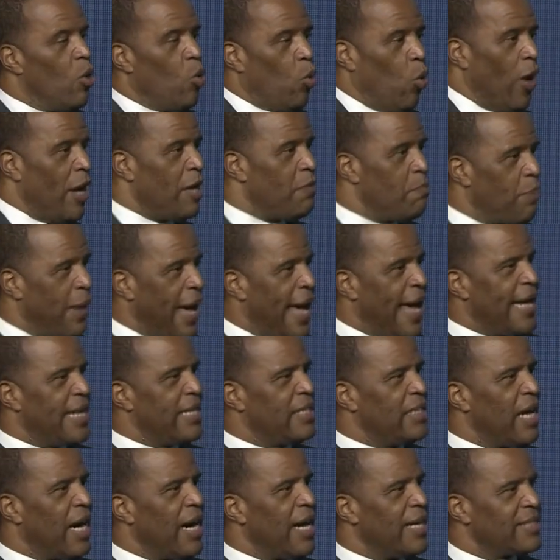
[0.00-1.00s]
What
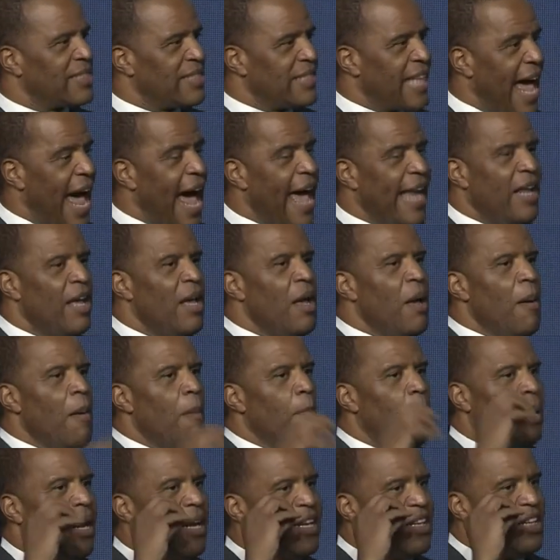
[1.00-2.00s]
bank does that?
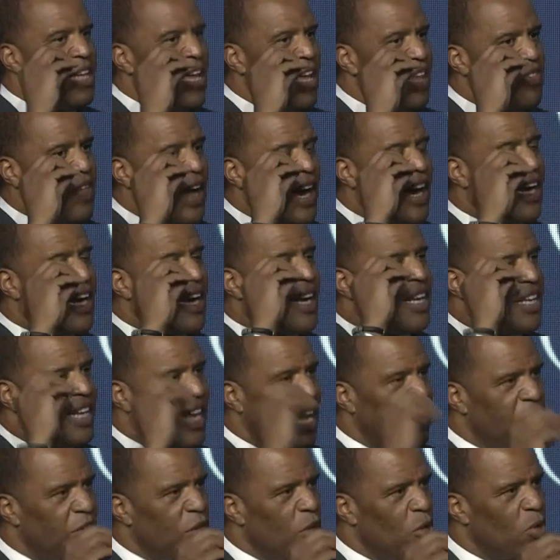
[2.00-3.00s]
But they're going to
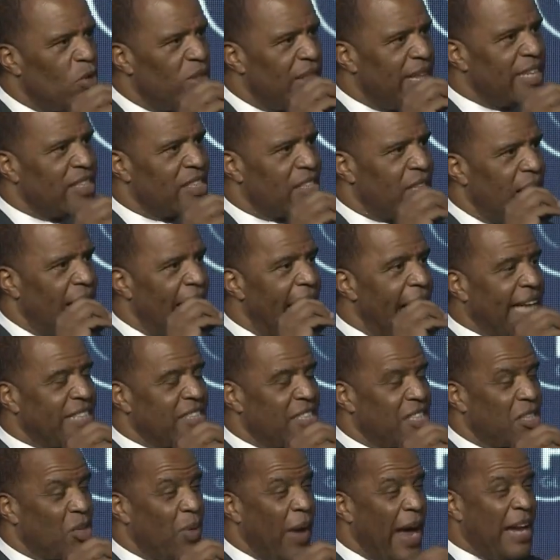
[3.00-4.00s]
give you this
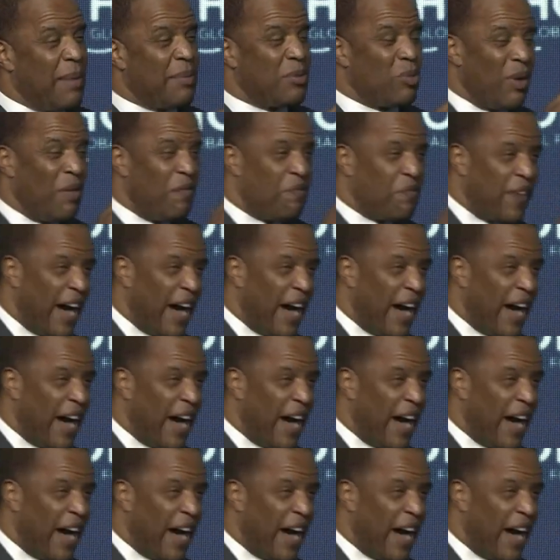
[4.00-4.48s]
access credit between